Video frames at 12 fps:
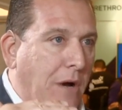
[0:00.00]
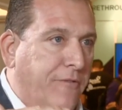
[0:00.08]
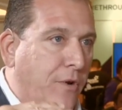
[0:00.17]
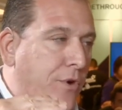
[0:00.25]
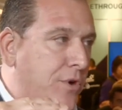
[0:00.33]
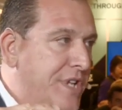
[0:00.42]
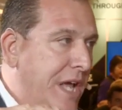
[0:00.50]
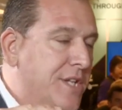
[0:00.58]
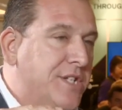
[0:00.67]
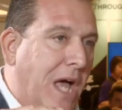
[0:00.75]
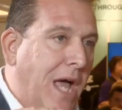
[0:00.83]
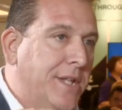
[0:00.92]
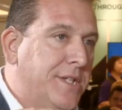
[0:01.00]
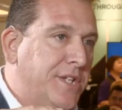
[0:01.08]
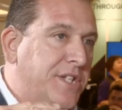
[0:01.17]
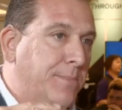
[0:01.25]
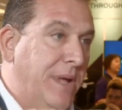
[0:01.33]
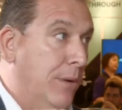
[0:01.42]
for their data
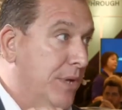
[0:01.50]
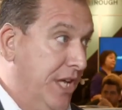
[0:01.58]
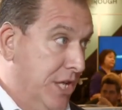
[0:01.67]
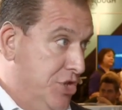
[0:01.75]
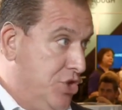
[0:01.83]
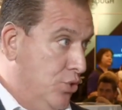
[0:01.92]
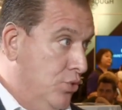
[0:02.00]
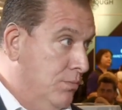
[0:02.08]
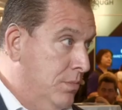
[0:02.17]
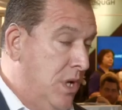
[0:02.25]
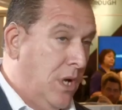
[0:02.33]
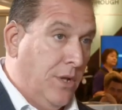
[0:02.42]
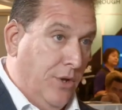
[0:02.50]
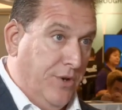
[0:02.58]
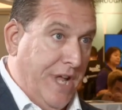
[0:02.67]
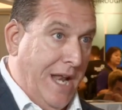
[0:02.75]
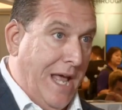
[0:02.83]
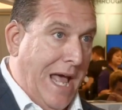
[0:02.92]
scientists to be able to consume their
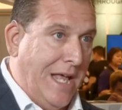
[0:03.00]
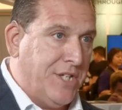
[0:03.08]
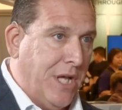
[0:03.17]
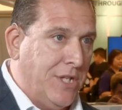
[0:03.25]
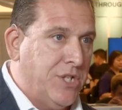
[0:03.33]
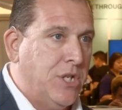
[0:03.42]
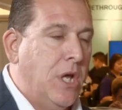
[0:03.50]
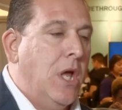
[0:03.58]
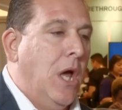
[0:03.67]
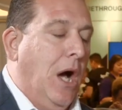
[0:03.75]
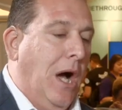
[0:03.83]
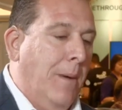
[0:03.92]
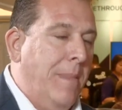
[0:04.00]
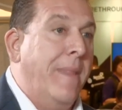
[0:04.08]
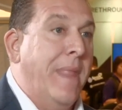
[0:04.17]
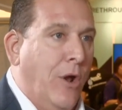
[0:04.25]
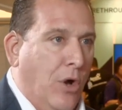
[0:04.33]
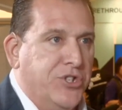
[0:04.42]
data assets,
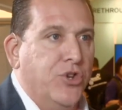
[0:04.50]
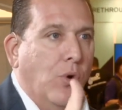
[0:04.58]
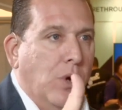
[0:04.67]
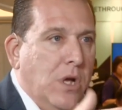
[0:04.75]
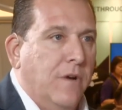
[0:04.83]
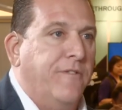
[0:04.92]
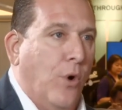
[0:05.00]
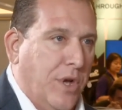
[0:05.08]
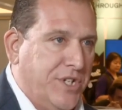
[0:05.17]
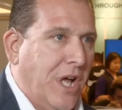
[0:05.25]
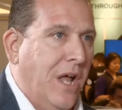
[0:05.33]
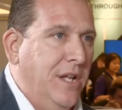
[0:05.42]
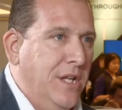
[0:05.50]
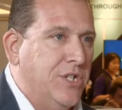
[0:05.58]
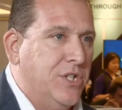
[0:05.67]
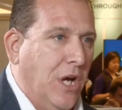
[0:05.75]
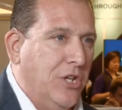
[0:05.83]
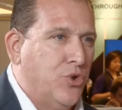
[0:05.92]
and then also focused on these
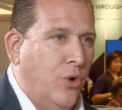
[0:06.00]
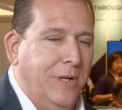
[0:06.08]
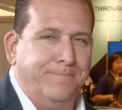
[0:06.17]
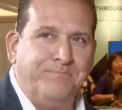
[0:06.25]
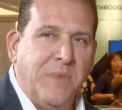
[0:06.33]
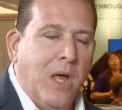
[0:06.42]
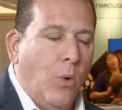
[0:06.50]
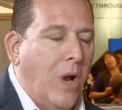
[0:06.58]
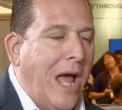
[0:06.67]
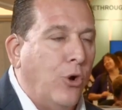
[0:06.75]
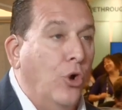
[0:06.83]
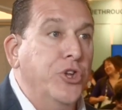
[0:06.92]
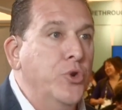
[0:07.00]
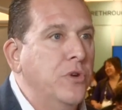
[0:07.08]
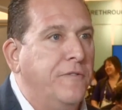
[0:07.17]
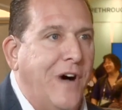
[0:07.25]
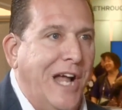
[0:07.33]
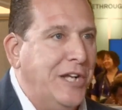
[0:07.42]
sort of what I call
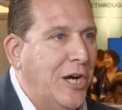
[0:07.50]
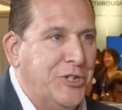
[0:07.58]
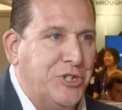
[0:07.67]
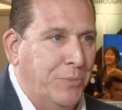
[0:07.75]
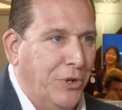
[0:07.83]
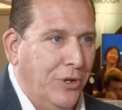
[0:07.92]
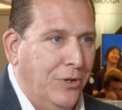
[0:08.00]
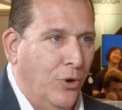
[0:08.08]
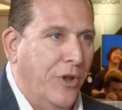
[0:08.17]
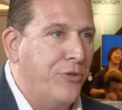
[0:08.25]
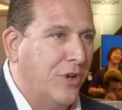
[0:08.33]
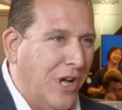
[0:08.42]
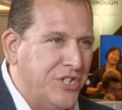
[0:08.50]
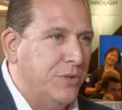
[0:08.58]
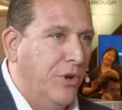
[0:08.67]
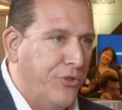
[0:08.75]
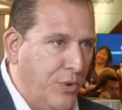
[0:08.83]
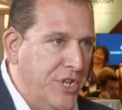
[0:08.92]
unified customer, or
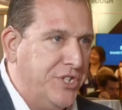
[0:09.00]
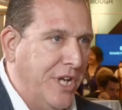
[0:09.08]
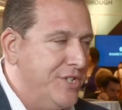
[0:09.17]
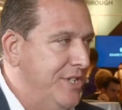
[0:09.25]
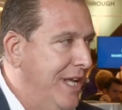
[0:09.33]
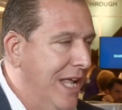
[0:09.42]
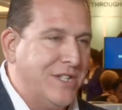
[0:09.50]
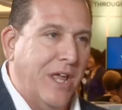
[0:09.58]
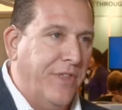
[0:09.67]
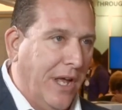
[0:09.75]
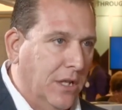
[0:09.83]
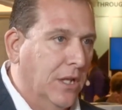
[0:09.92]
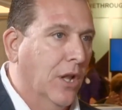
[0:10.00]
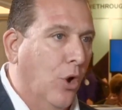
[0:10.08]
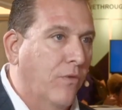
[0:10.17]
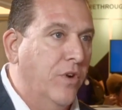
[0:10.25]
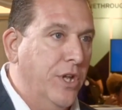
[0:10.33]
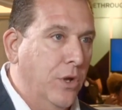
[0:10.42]
customer 360 gets, I think, a little
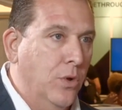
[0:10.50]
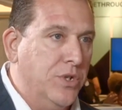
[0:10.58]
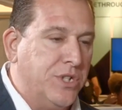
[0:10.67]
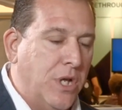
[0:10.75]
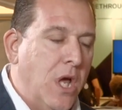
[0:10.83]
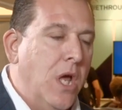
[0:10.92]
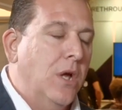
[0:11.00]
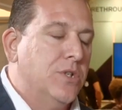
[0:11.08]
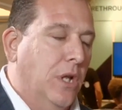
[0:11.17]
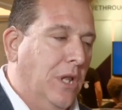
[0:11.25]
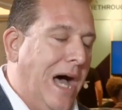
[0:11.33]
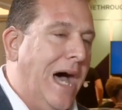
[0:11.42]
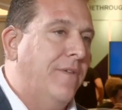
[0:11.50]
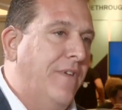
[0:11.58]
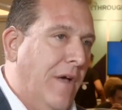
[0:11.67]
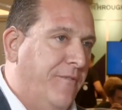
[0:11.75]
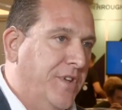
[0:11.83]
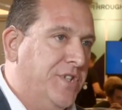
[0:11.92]
overused. So a lot of
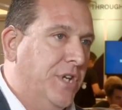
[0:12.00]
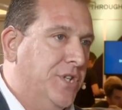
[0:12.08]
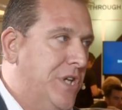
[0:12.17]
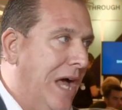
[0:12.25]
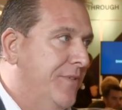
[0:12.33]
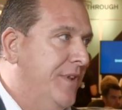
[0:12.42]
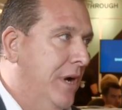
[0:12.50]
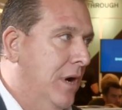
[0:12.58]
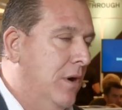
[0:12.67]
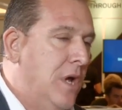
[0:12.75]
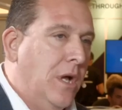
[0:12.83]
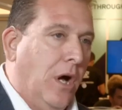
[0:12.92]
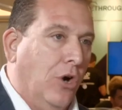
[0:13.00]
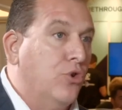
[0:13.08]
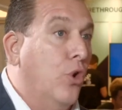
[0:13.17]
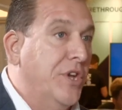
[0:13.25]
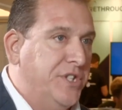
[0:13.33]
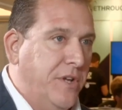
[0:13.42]
emphasis out there
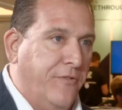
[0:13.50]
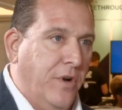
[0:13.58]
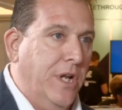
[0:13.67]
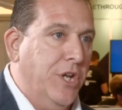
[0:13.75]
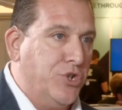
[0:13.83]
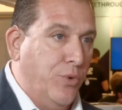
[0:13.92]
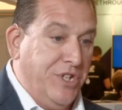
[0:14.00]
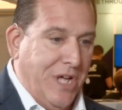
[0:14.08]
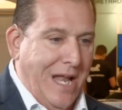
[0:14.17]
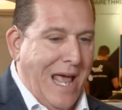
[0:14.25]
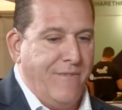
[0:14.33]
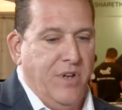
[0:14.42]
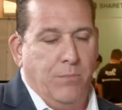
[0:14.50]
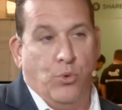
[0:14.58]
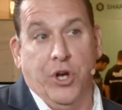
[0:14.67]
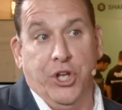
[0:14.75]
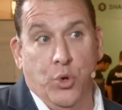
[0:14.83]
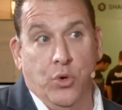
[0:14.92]
across different industries on having a
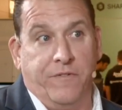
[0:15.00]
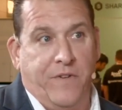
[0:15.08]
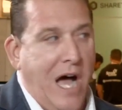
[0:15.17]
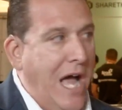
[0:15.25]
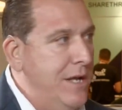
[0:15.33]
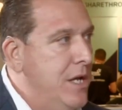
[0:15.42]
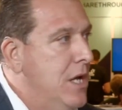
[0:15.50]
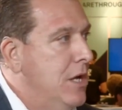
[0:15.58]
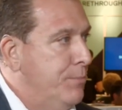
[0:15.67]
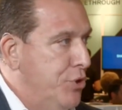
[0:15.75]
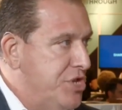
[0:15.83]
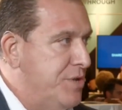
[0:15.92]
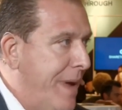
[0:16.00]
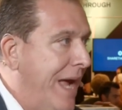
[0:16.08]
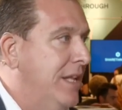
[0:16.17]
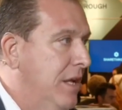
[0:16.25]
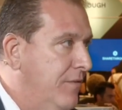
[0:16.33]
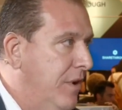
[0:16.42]
more unified
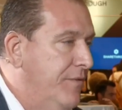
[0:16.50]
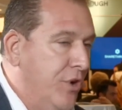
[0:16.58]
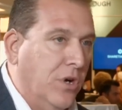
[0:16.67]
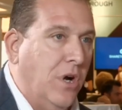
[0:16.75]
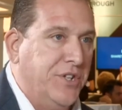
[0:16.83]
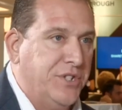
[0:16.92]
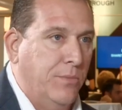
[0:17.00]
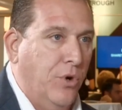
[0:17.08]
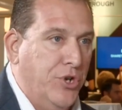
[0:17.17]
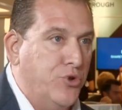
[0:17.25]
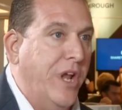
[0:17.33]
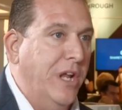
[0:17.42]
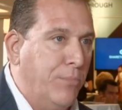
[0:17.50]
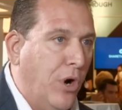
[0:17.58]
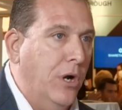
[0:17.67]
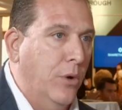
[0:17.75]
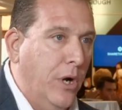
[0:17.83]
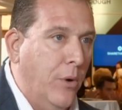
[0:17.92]
perspective of their customer and trading
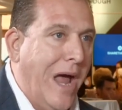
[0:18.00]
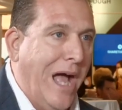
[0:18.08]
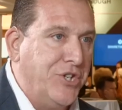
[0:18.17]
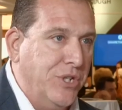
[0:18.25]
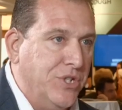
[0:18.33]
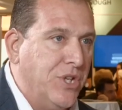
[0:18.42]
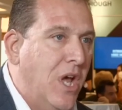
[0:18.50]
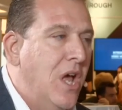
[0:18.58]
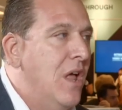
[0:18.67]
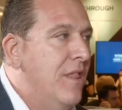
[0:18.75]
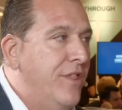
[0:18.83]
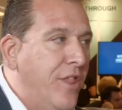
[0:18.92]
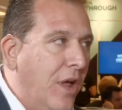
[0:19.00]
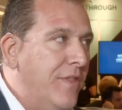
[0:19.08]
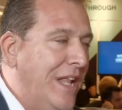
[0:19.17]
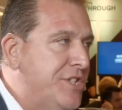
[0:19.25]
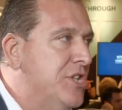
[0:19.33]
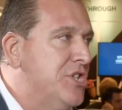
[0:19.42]
partner interactions.
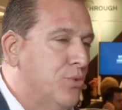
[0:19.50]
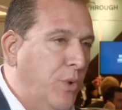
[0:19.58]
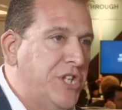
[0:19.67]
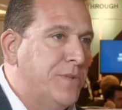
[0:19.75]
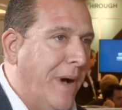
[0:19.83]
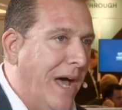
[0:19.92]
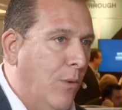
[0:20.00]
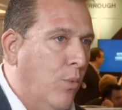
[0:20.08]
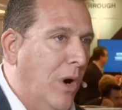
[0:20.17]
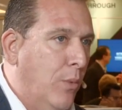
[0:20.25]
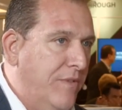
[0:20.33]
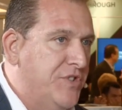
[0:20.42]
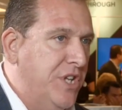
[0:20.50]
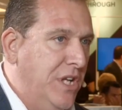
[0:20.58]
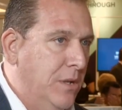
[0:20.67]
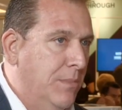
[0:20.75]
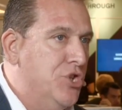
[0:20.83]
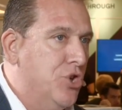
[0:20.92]
That's the sweet spot of where we've
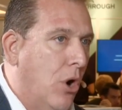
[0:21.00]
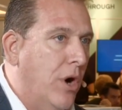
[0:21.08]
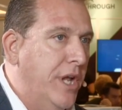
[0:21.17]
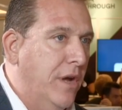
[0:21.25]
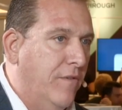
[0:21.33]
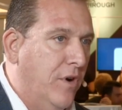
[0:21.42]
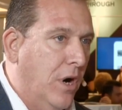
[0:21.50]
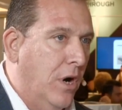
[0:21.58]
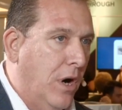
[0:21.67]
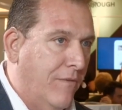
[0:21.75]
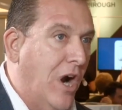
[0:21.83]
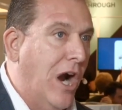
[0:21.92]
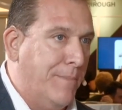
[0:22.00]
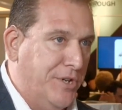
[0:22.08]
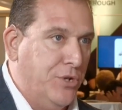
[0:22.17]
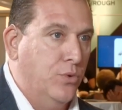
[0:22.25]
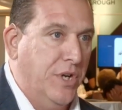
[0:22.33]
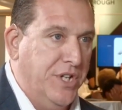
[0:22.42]
seen the majority of our
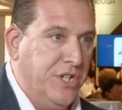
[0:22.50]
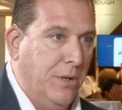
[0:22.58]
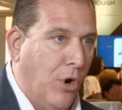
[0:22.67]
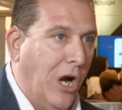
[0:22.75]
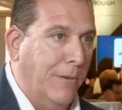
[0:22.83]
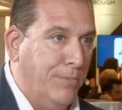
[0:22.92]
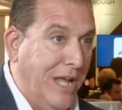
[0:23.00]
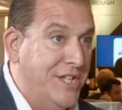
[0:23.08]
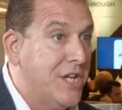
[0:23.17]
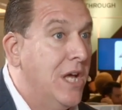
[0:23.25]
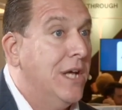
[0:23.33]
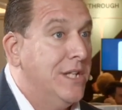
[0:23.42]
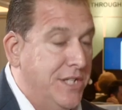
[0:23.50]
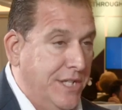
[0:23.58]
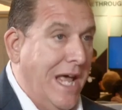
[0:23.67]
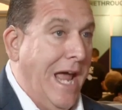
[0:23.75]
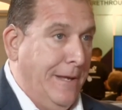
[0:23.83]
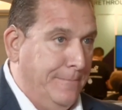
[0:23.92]
opportunities in the marketplace
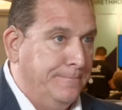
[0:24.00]
today.